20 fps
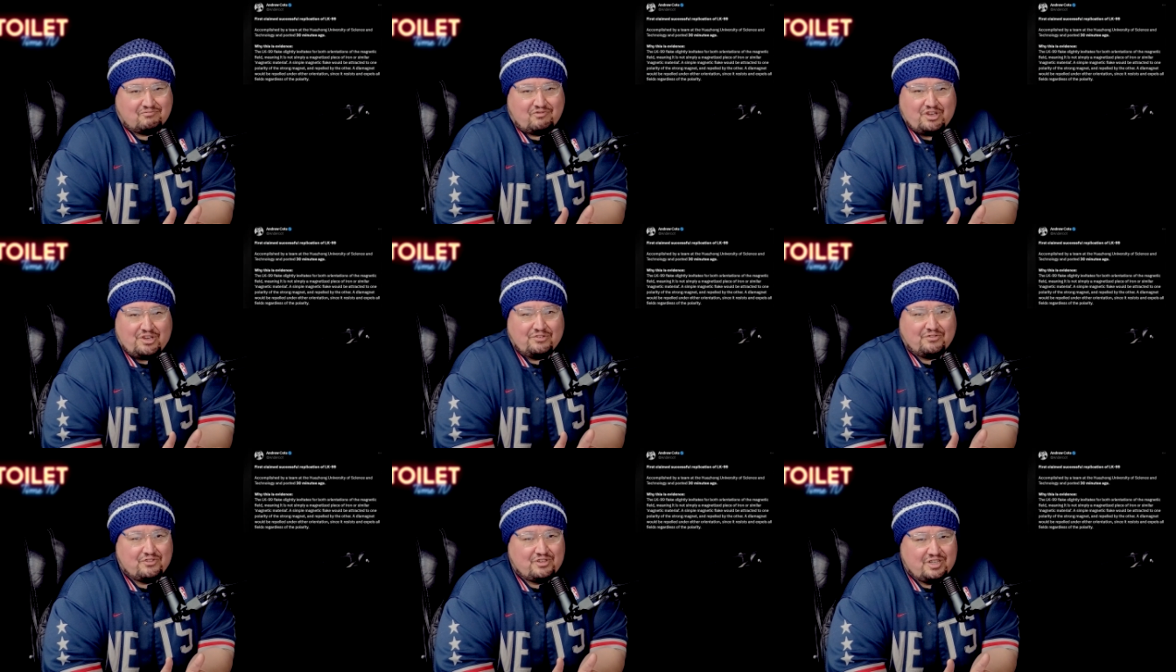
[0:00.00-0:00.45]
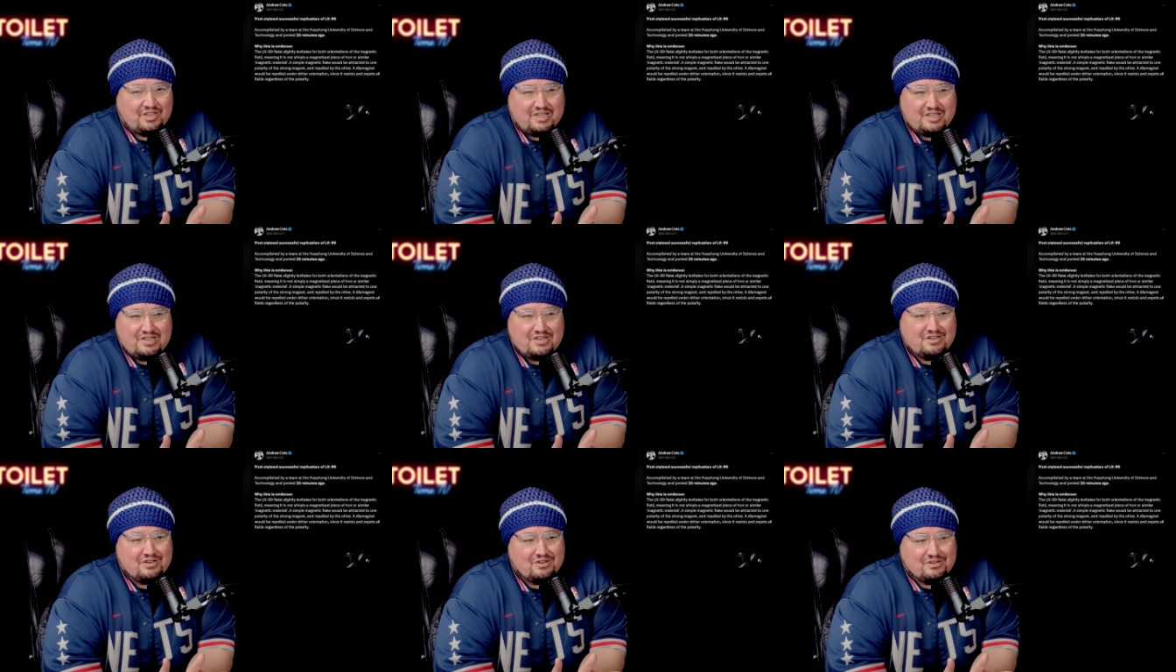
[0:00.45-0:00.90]

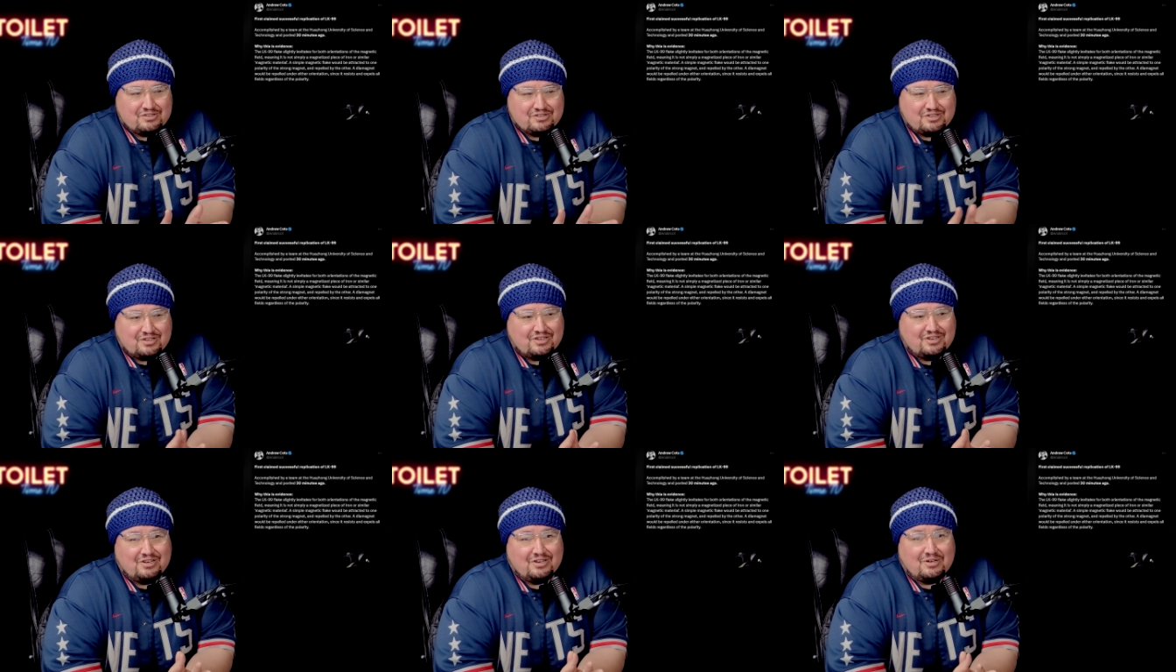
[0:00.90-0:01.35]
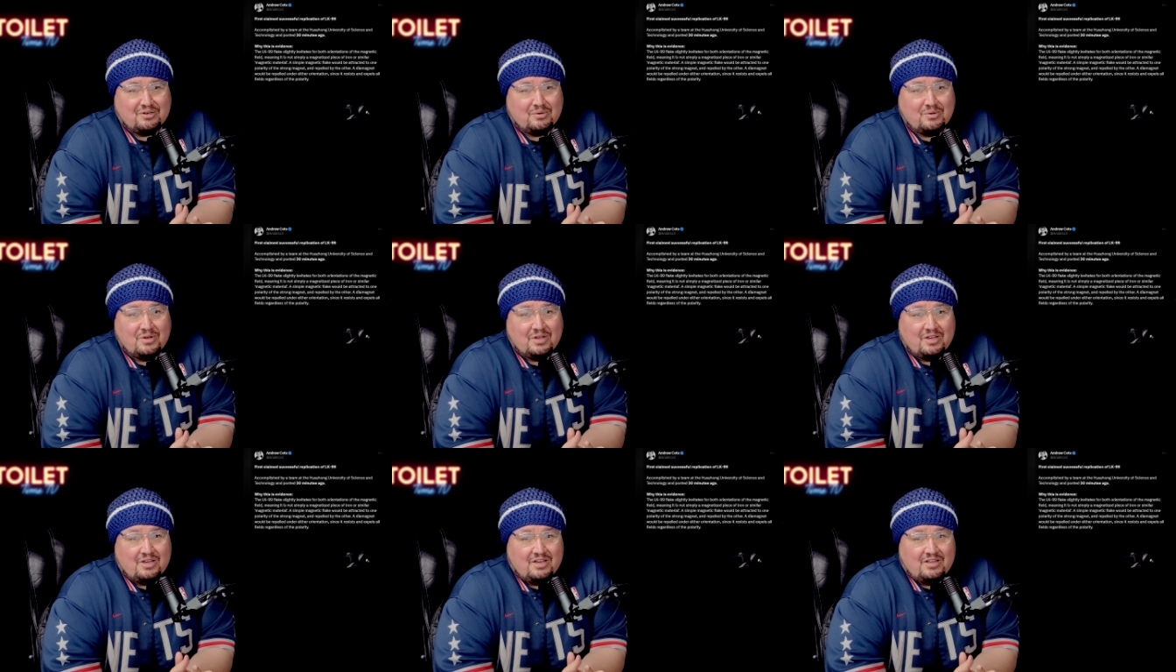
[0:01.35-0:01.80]
15 years
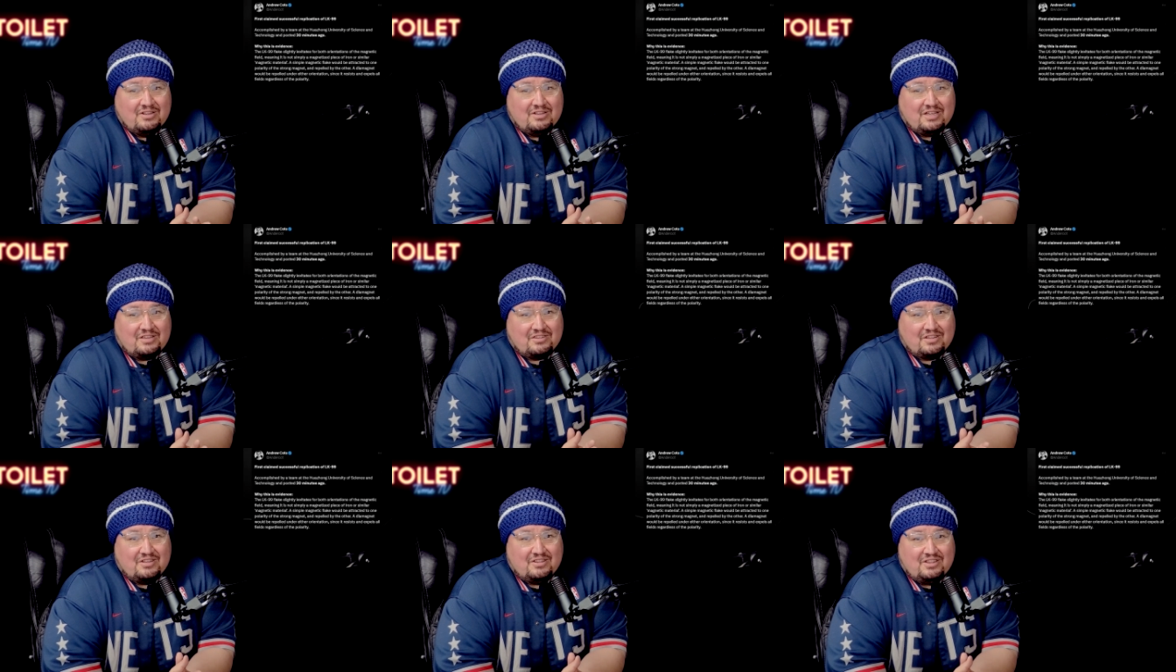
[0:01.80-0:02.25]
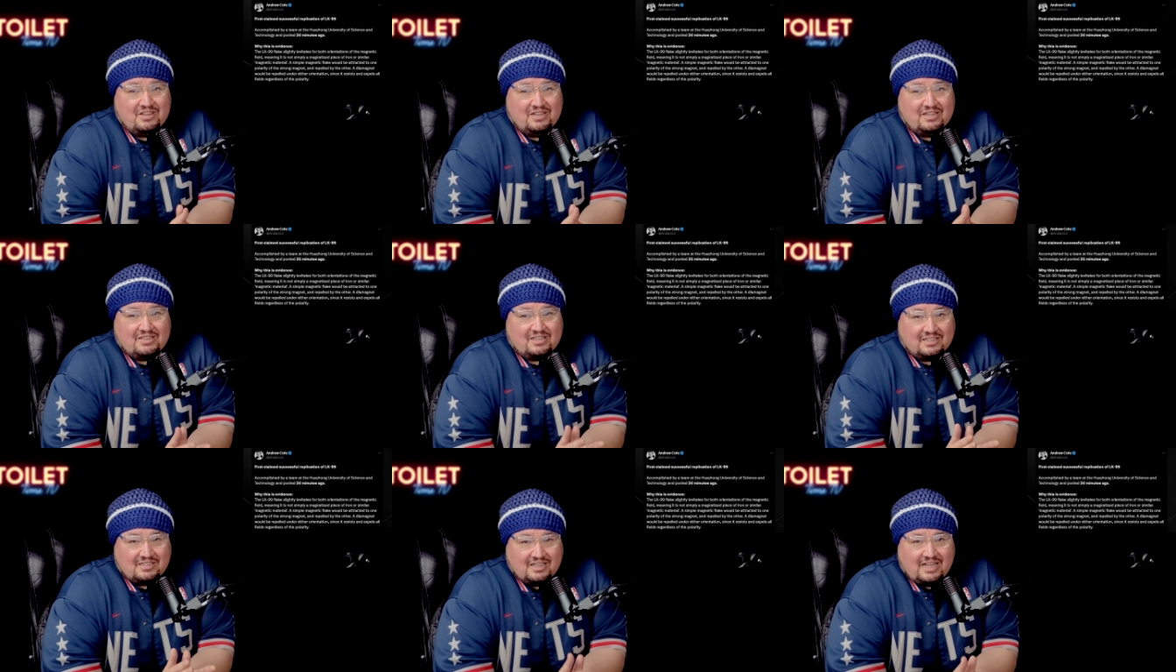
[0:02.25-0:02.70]
ago that the,
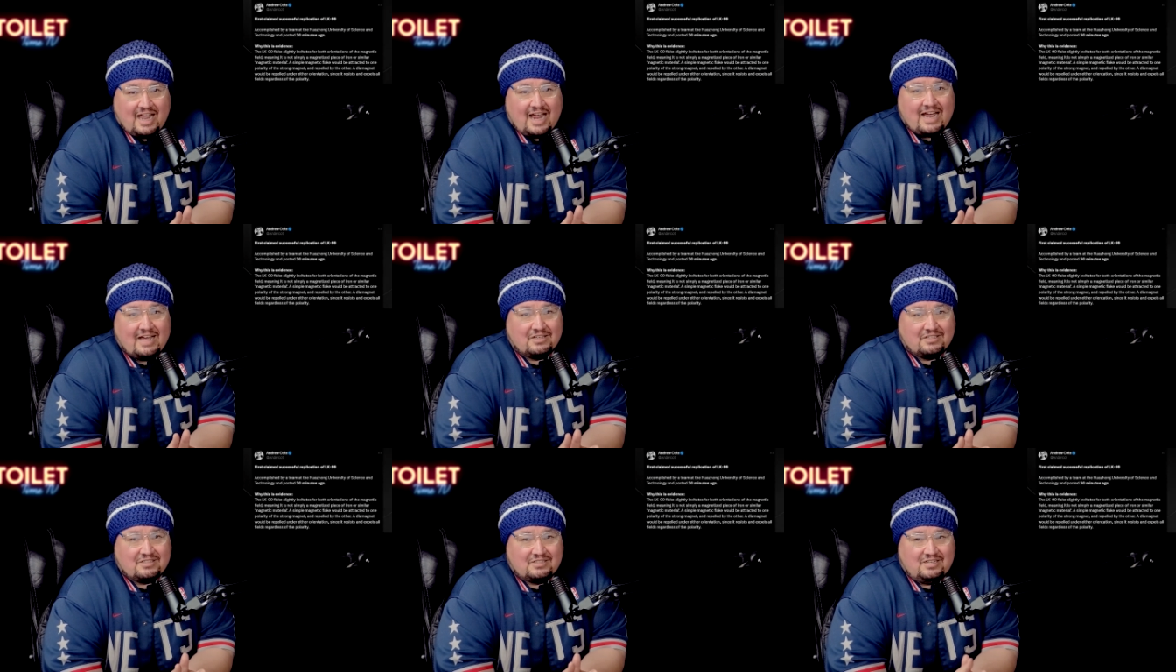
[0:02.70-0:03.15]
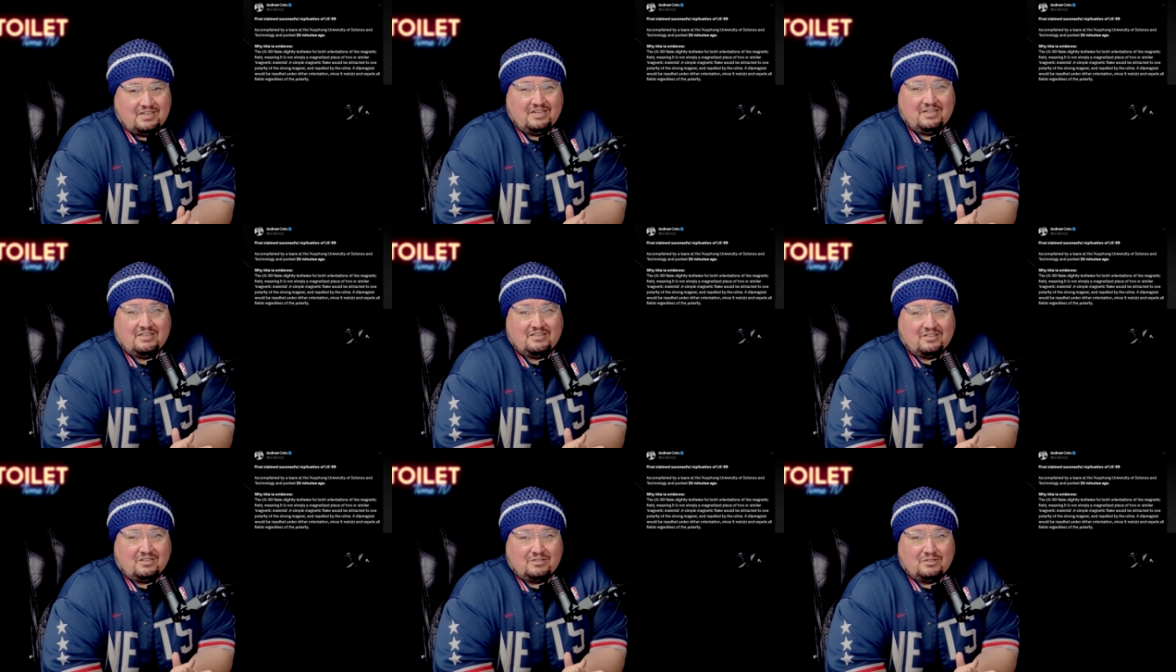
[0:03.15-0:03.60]
the last
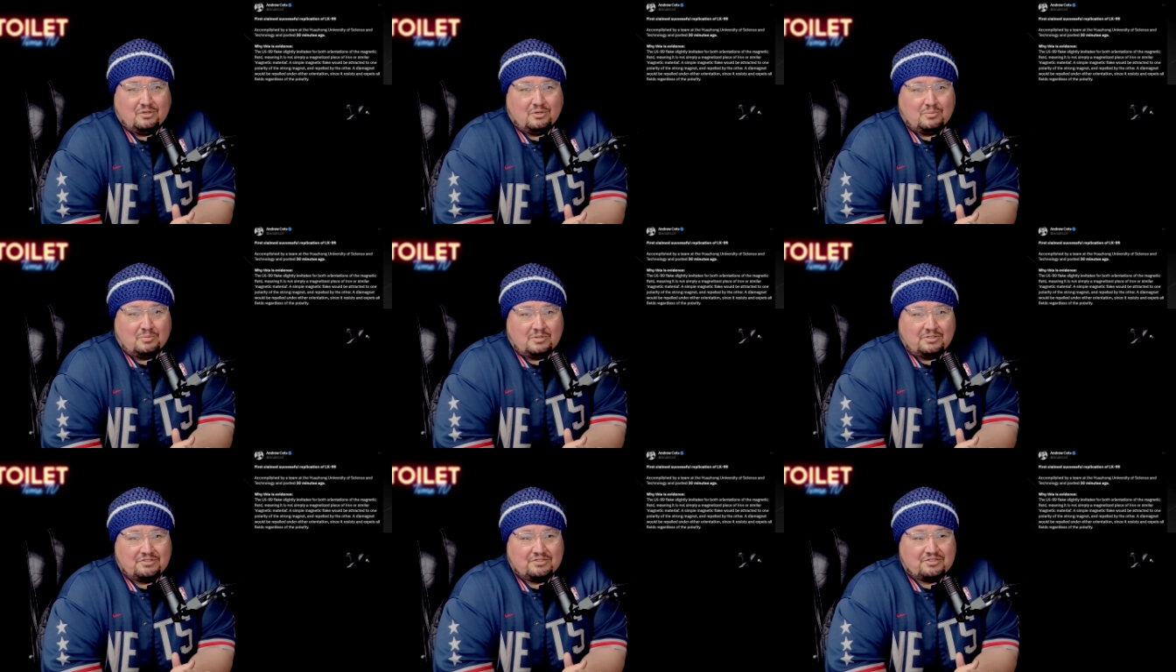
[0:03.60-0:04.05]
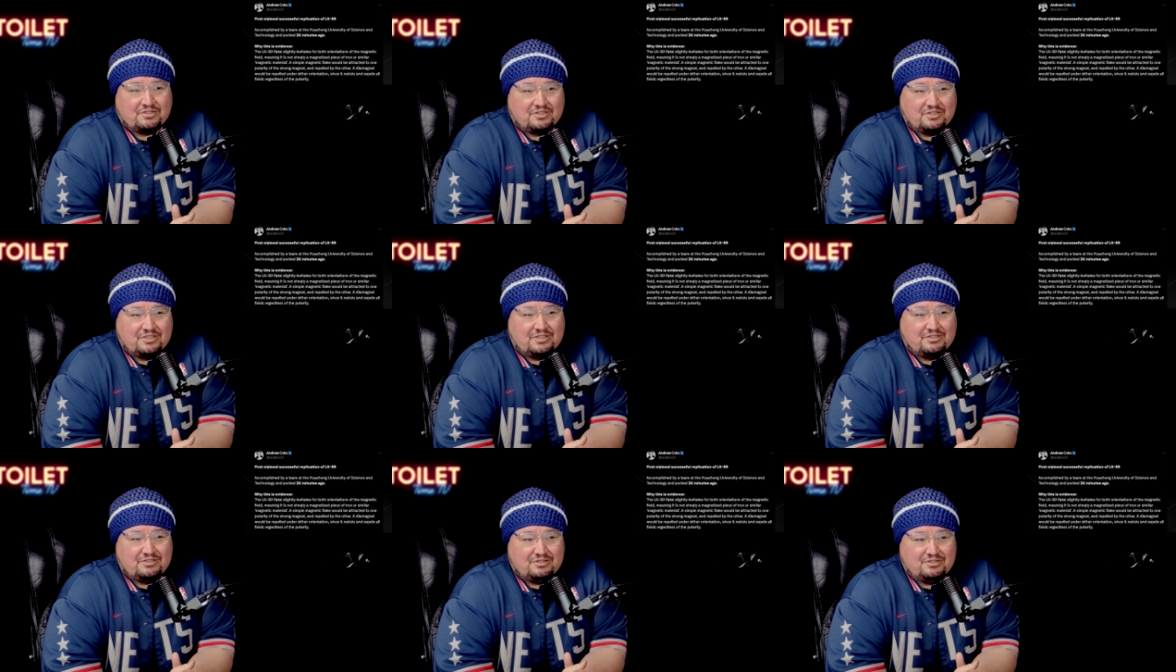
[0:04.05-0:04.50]
thing the globalists are
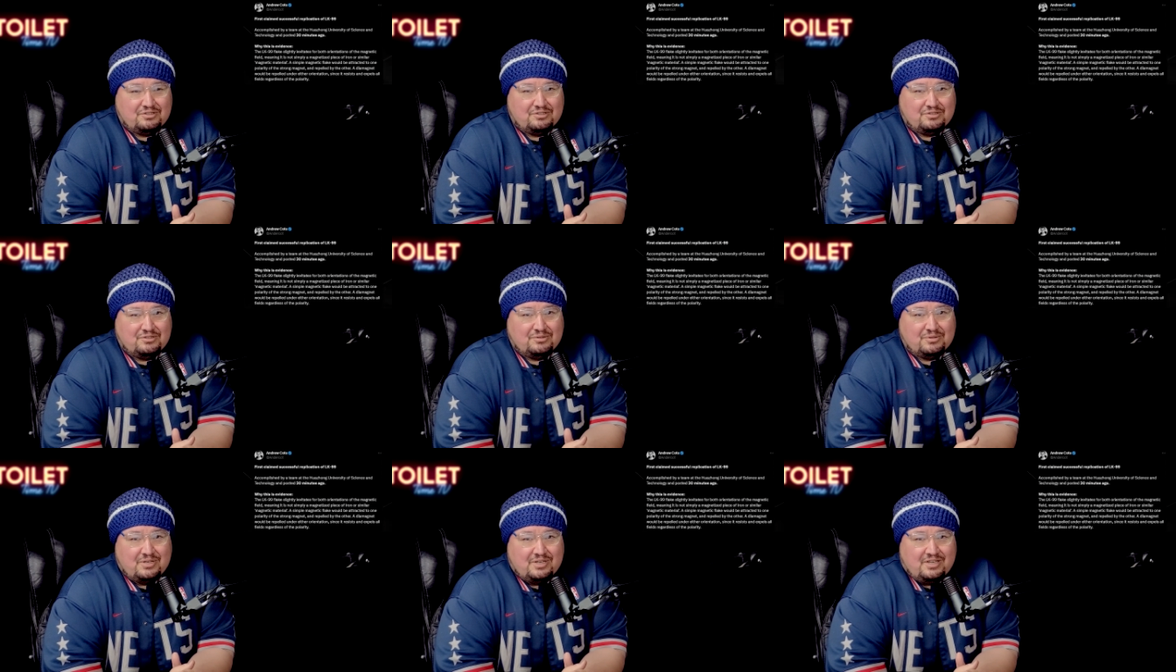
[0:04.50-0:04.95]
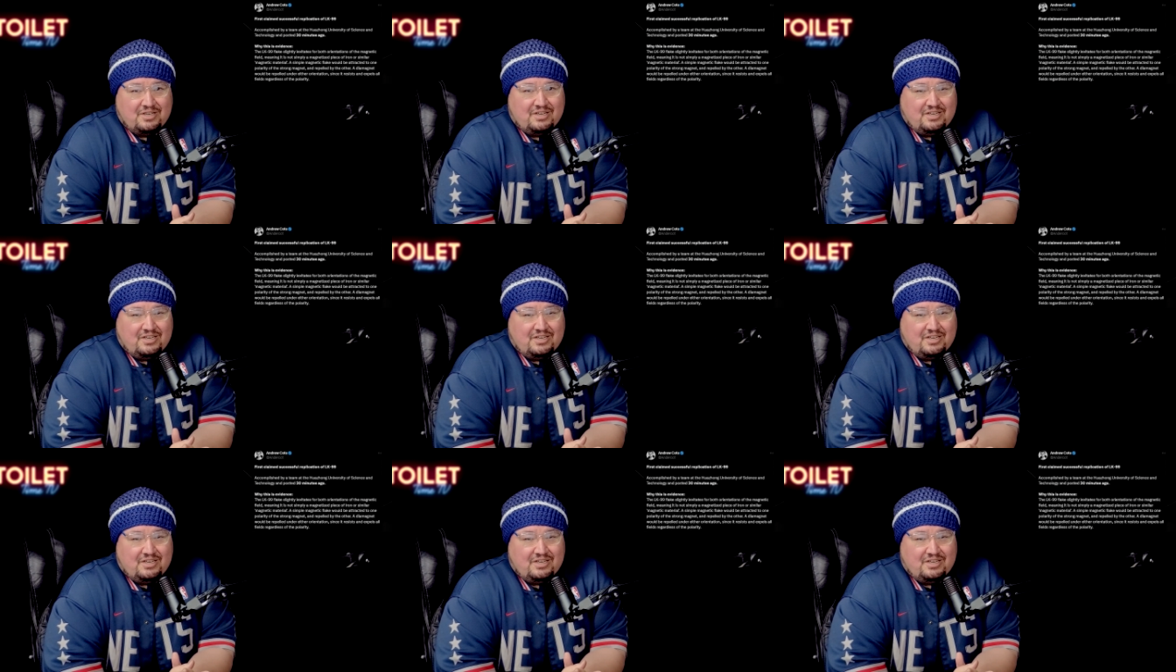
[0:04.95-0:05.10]
going to do